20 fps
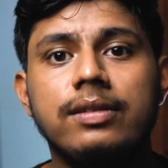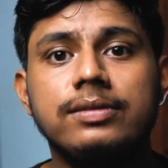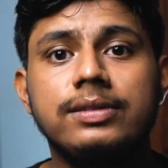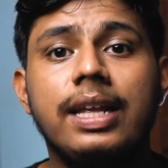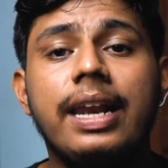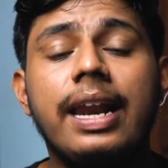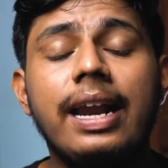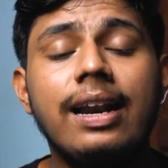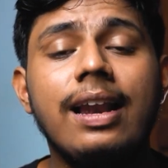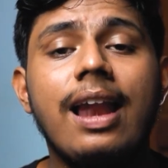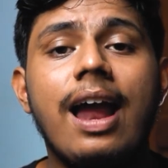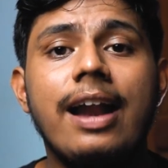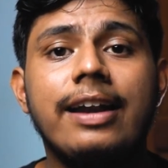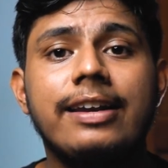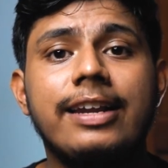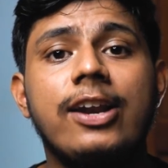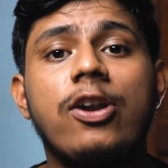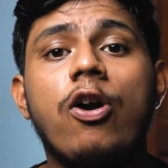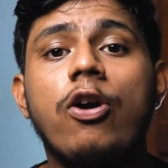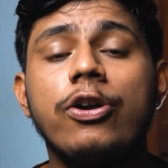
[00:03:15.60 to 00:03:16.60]
The ring light
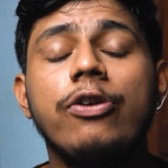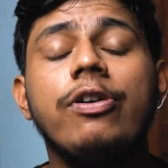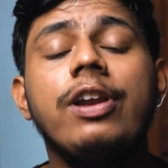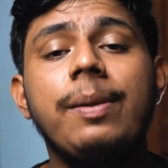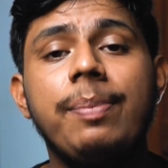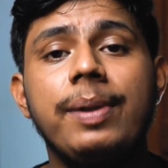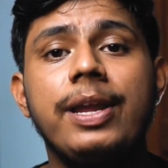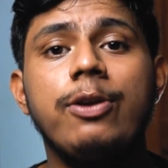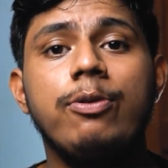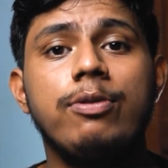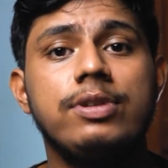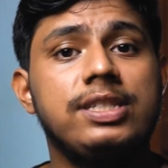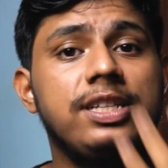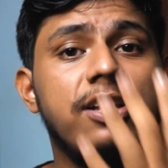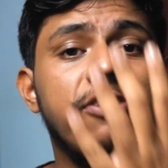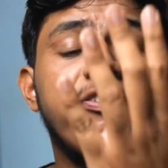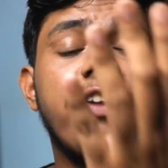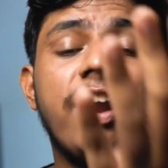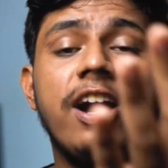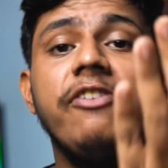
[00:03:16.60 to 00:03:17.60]
can not only be used in the
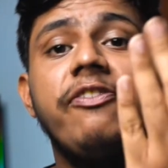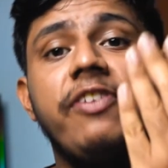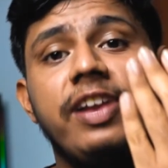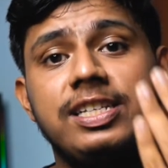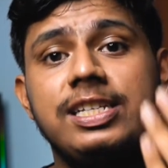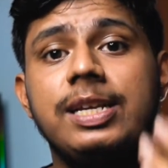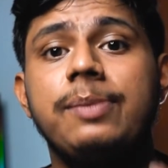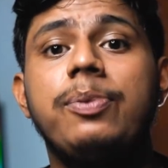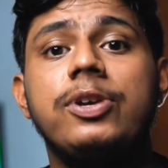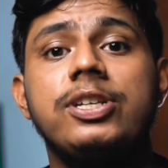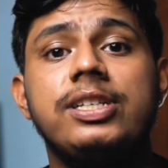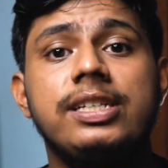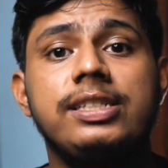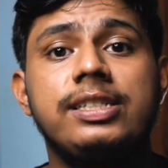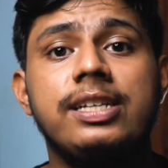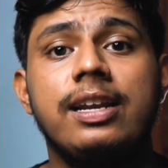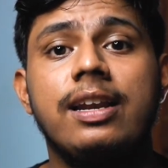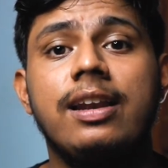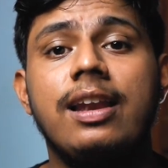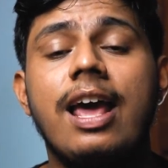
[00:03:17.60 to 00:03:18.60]
front-facing
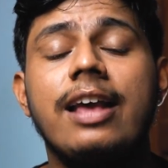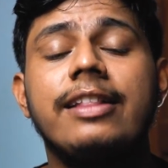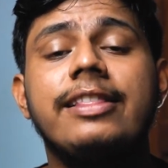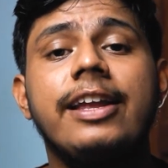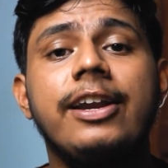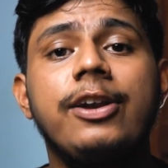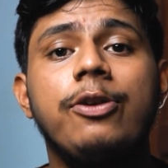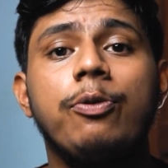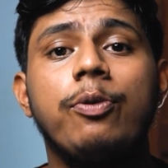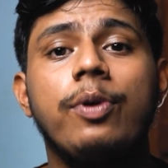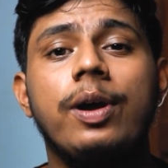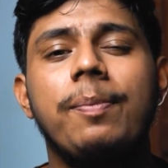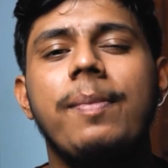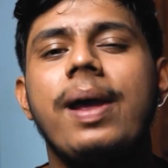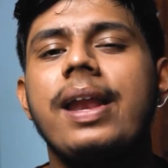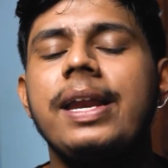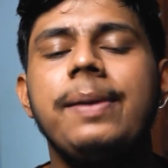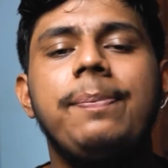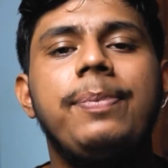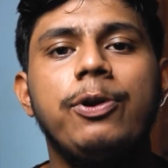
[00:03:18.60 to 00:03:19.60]
position like they do in
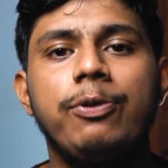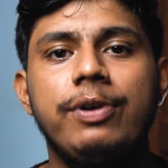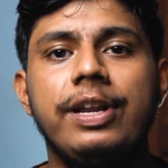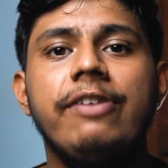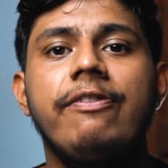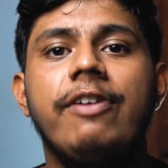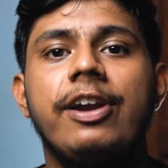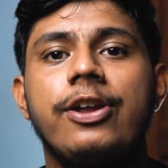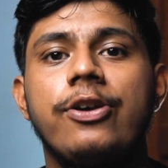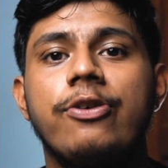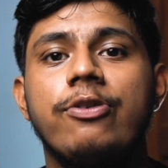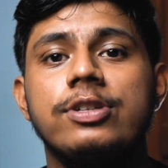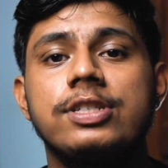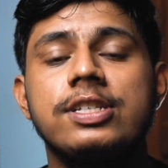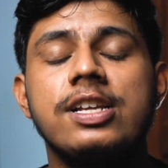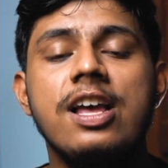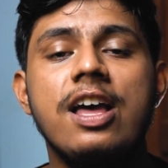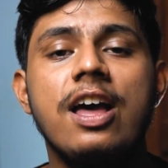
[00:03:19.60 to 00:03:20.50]
many beauty videos,